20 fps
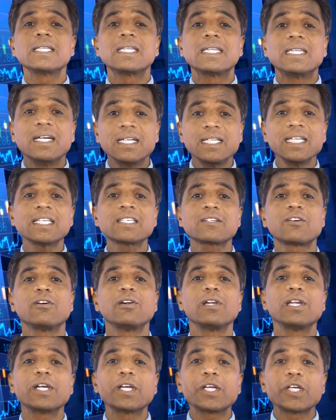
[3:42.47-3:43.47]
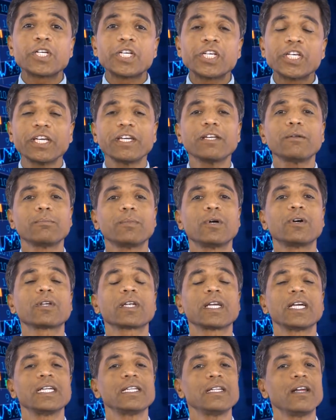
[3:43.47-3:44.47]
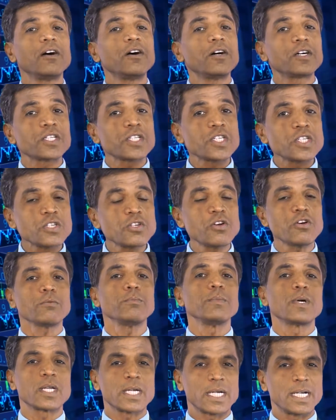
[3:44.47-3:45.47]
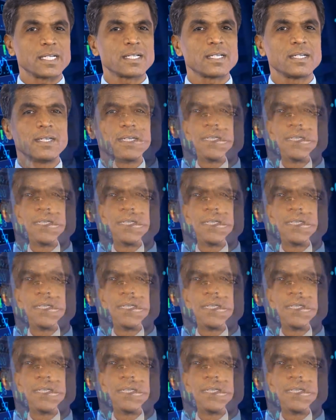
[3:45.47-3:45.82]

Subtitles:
That is called share market or stock market.